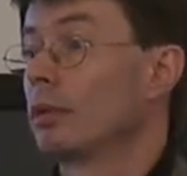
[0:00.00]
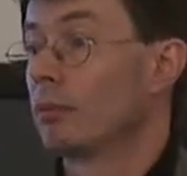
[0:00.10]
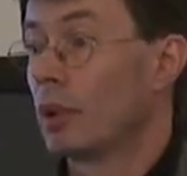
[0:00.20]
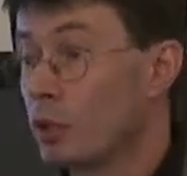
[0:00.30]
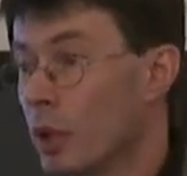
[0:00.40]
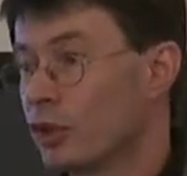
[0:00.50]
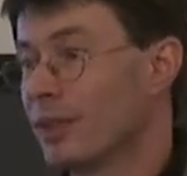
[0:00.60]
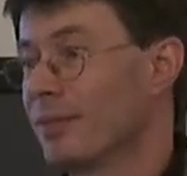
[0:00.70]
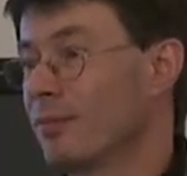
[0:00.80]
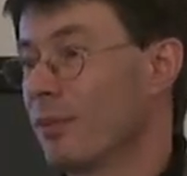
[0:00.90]
One
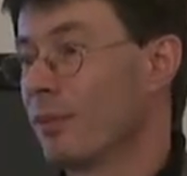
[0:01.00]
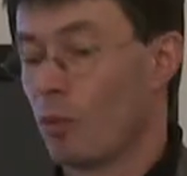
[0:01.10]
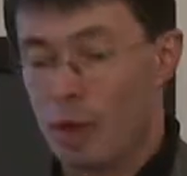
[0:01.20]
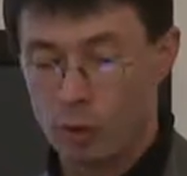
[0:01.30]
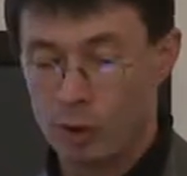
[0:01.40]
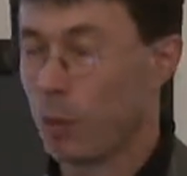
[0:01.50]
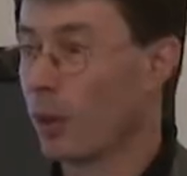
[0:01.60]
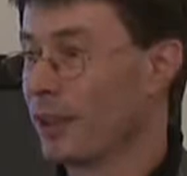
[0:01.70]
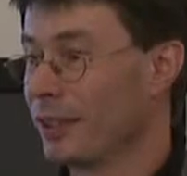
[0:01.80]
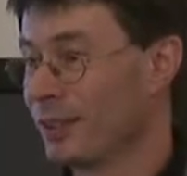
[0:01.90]
question, one bullet
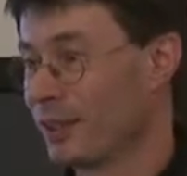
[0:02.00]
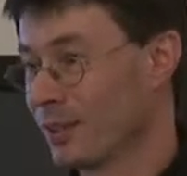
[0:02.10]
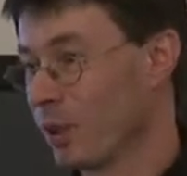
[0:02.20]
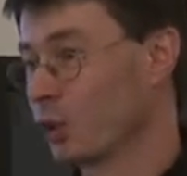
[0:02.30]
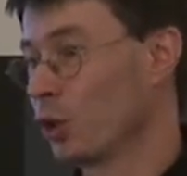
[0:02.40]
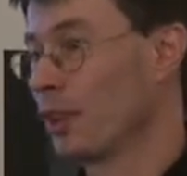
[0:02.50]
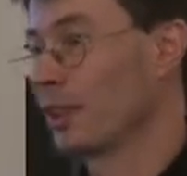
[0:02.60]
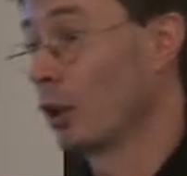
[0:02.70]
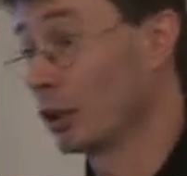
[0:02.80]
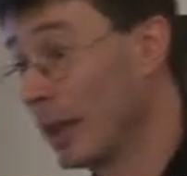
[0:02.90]
point concerning
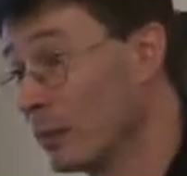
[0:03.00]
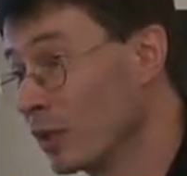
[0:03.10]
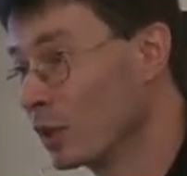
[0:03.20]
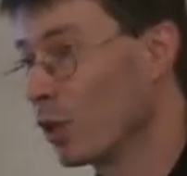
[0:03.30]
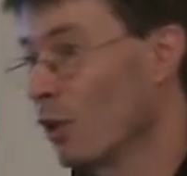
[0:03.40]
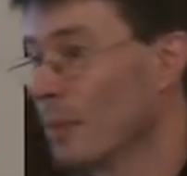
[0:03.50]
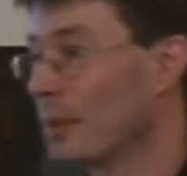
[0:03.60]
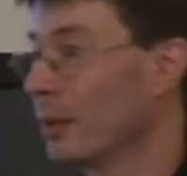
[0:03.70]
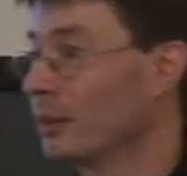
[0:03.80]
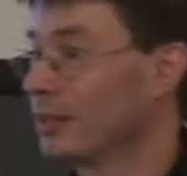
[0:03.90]
Claudia Heppner's talk
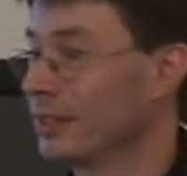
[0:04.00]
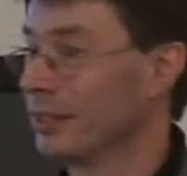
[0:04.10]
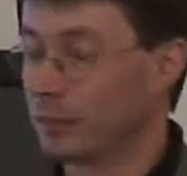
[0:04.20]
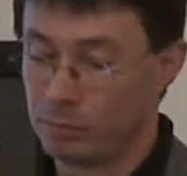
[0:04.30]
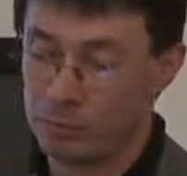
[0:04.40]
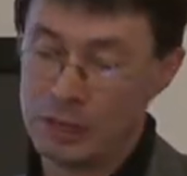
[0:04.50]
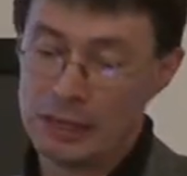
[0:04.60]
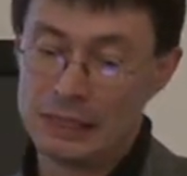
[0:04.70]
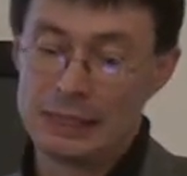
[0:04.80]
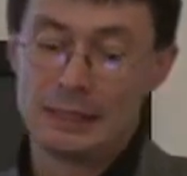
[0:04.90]
about
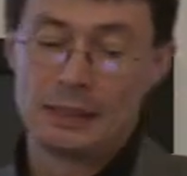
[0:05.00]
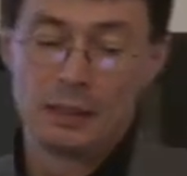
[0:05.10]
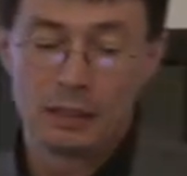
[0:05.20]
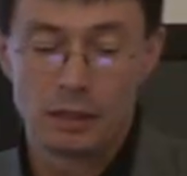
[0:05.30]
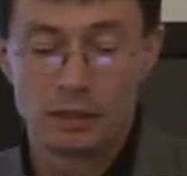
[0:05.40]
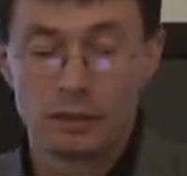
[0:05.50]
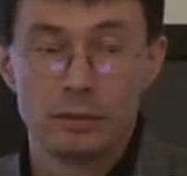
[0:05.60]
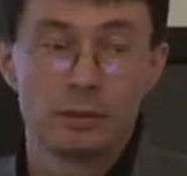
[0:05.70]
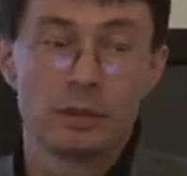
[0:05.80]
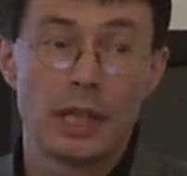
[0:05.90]

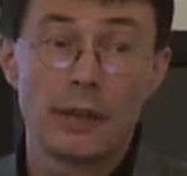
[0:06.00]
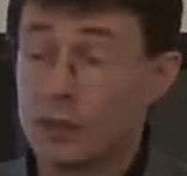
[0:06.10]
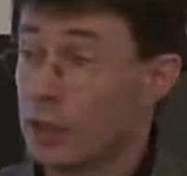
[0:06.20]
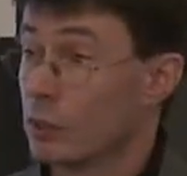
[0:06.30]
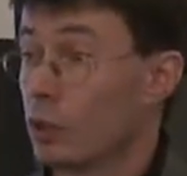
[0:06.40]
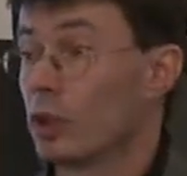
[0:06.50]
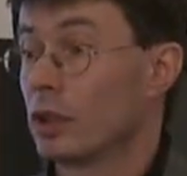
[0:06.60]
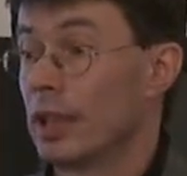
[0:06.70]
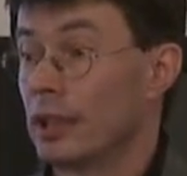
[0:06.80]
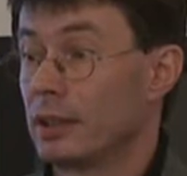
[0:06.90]
EFSA's
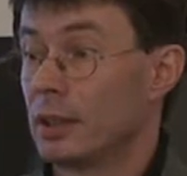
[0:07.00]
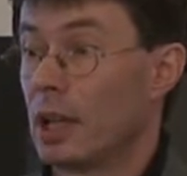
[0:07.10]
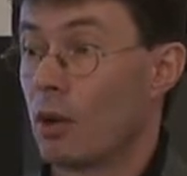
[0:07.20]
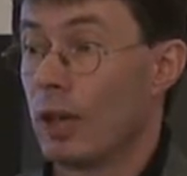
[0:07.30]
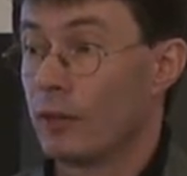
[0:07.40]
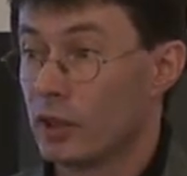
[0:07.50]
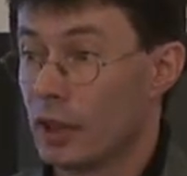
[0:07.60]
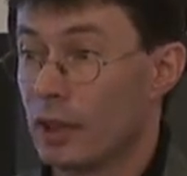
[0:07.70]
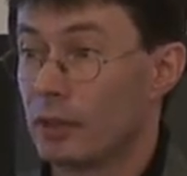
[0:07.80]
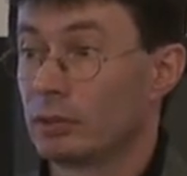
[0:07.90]
work and how
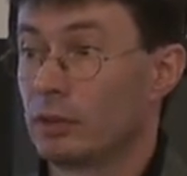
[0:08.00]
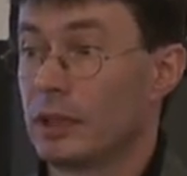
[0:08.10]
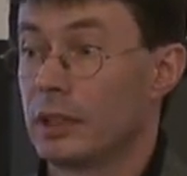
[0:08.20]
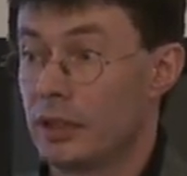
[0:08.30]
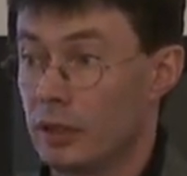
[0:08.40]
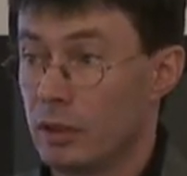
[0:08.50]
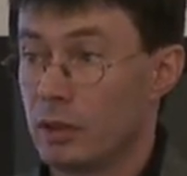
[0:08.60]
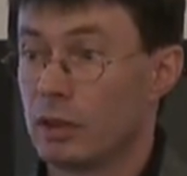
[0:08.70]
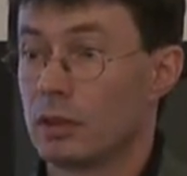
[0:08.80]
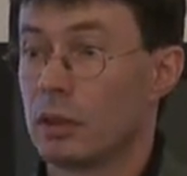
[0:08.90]
EFSA
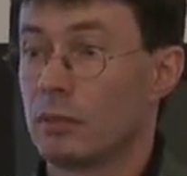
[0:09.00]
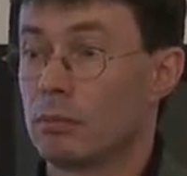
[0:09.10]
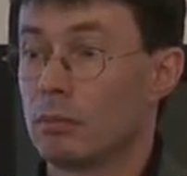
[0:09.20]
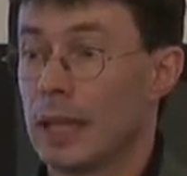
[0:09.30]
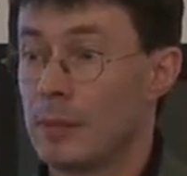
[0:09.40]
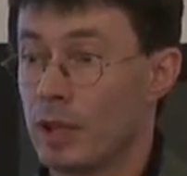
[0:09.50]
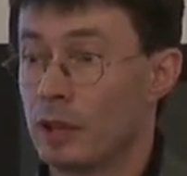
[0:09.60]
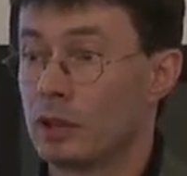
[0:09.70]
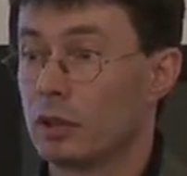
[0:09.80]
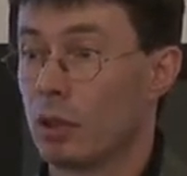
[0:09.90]
assesses
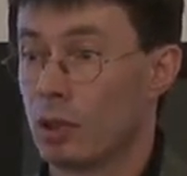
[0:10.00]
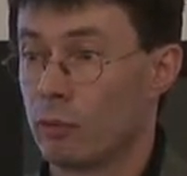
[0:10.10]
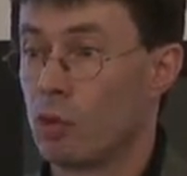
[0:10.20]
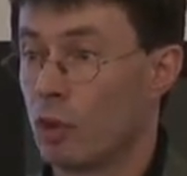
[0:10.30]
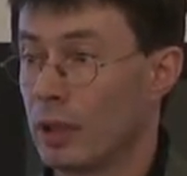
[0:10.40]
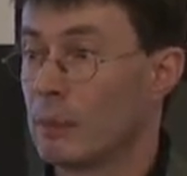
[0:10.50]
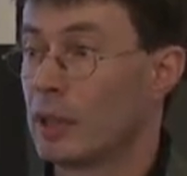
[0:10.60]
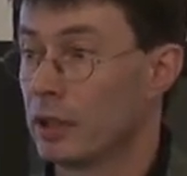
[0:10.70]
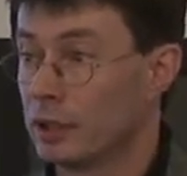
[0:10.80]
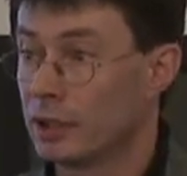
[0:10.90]
chemicals or food contact
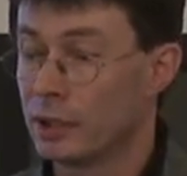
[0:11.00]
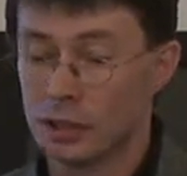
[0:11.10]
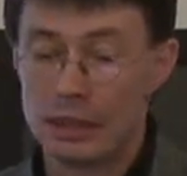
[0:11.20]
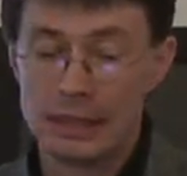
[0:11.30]
materials.